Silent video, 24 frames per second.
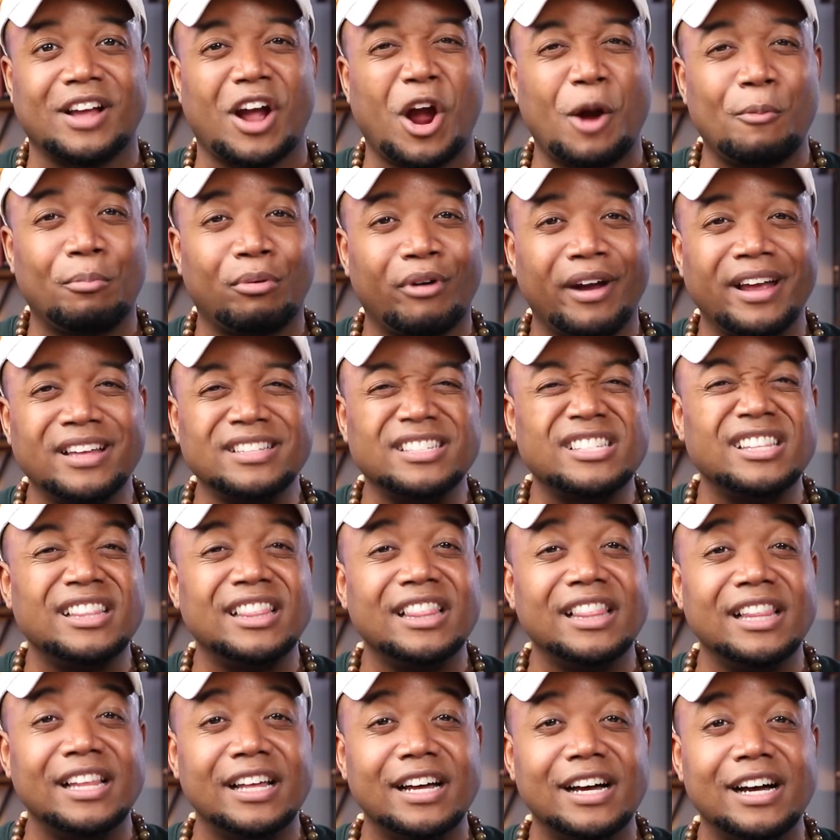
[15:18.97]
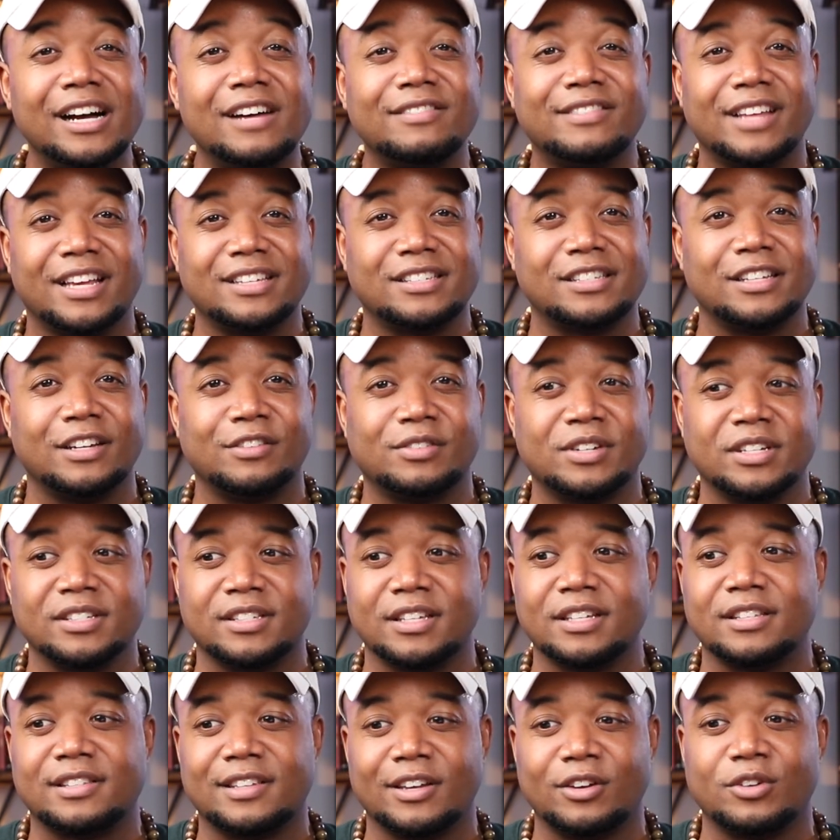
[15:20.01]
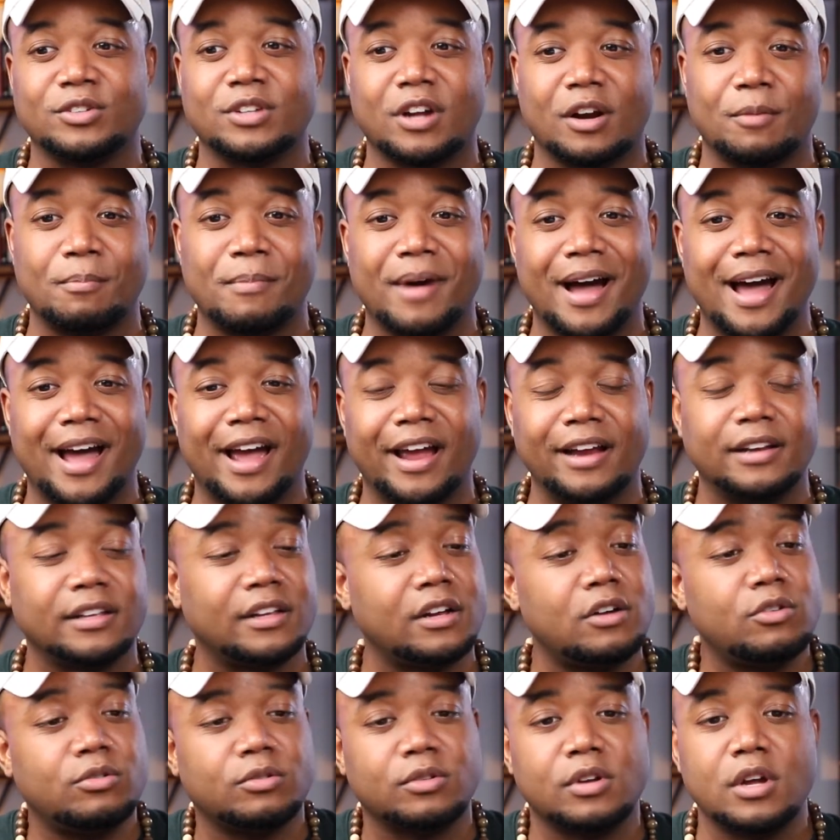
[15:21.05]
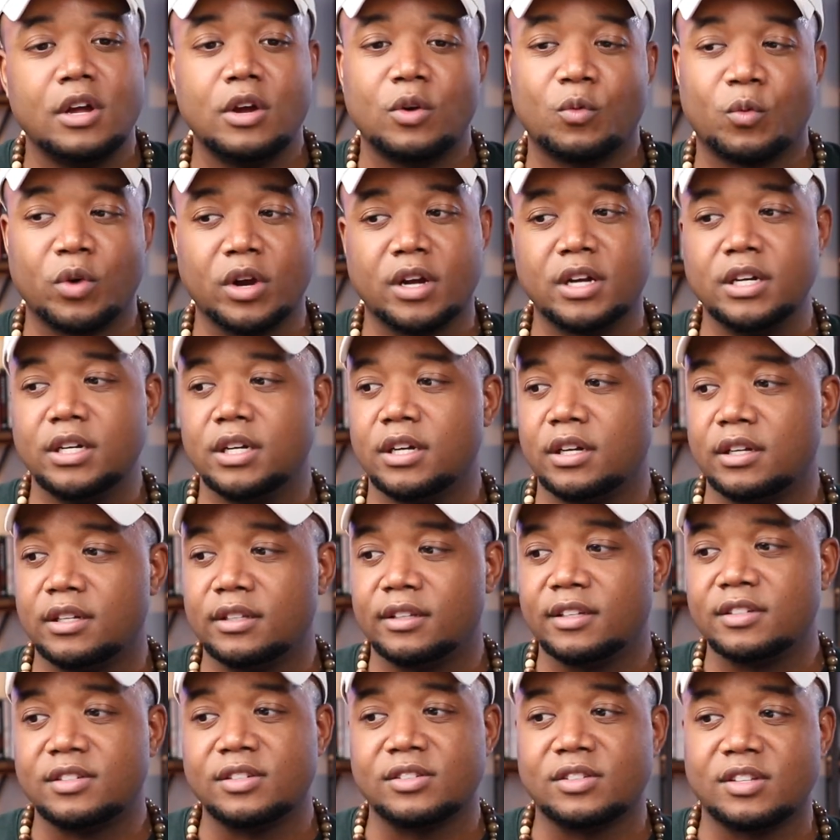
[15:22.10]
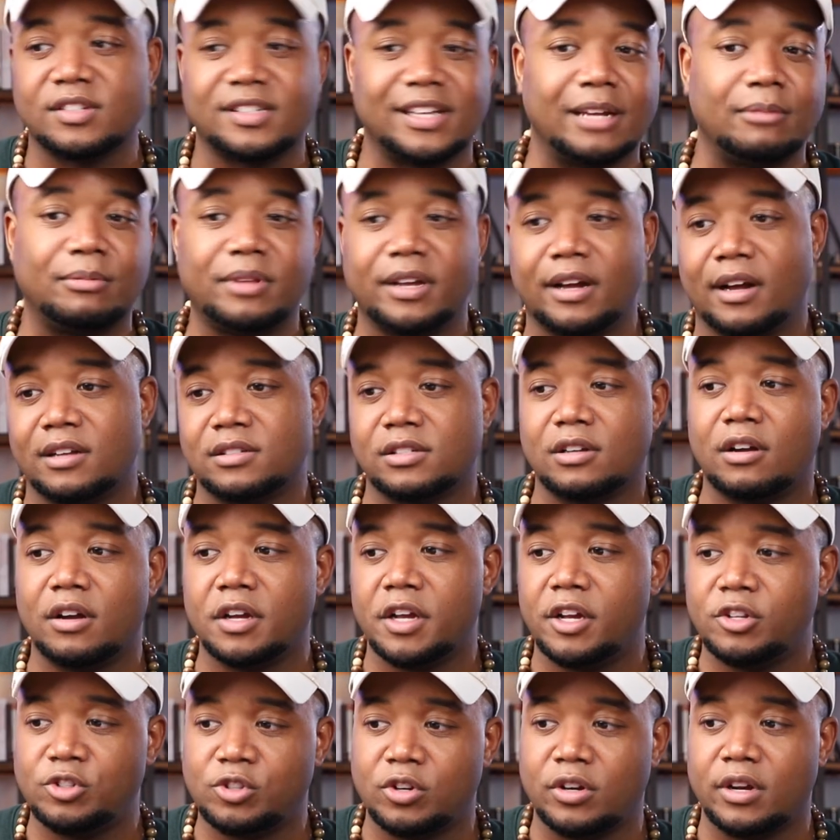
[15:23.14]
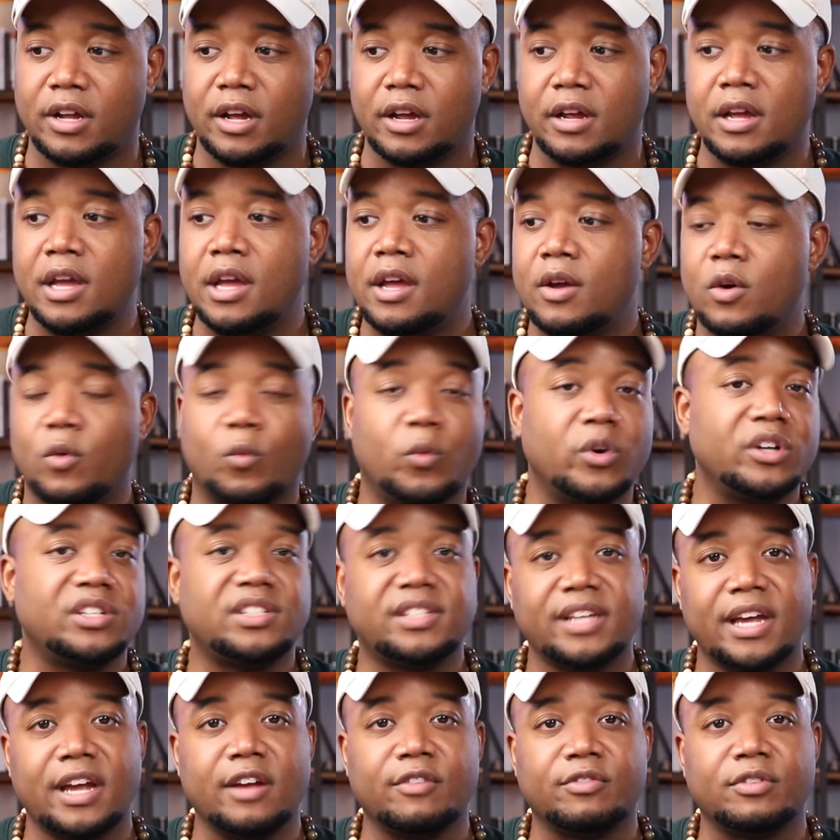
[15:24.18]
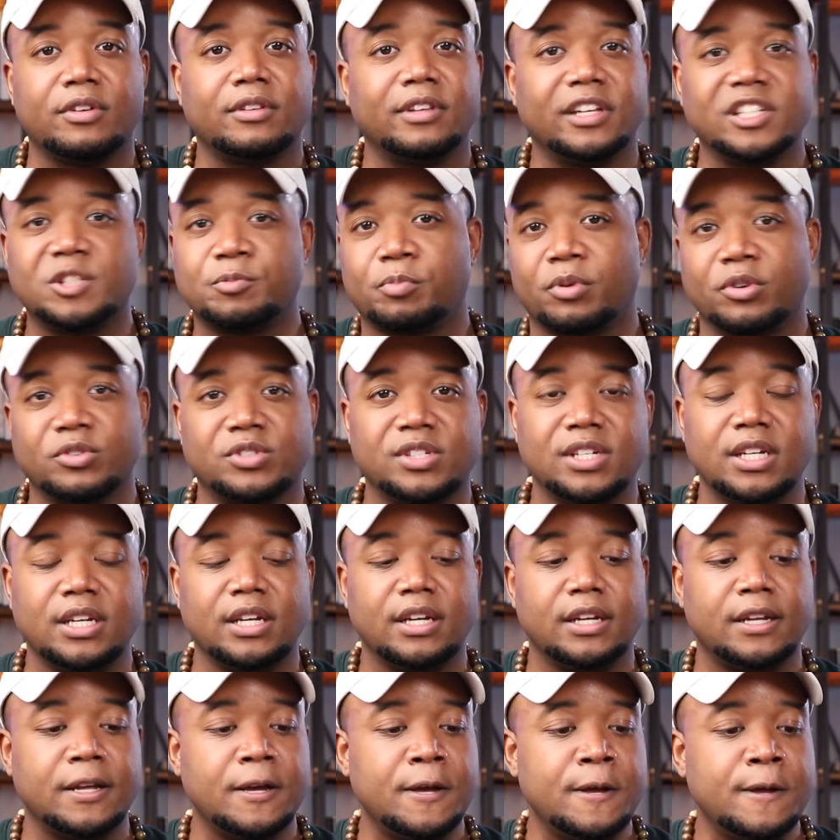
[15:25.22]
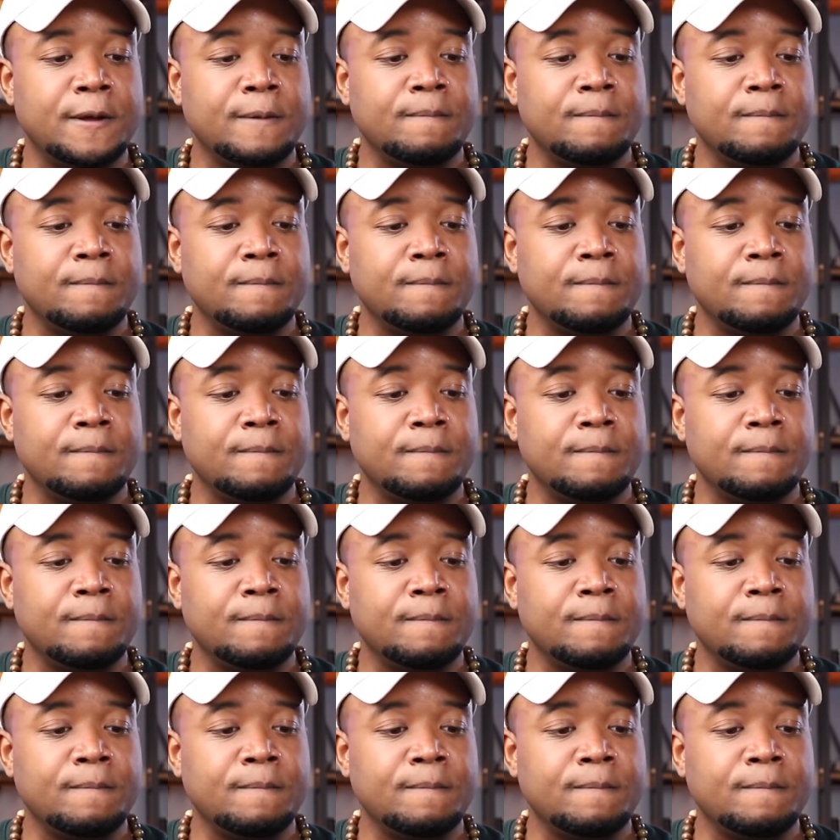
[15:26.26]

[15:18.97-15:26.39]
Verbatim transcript: Like our brains love that stuff because it tells our mind, oh, we're good. This is the same thing I saw yesterday. We're safe. Let's proceed.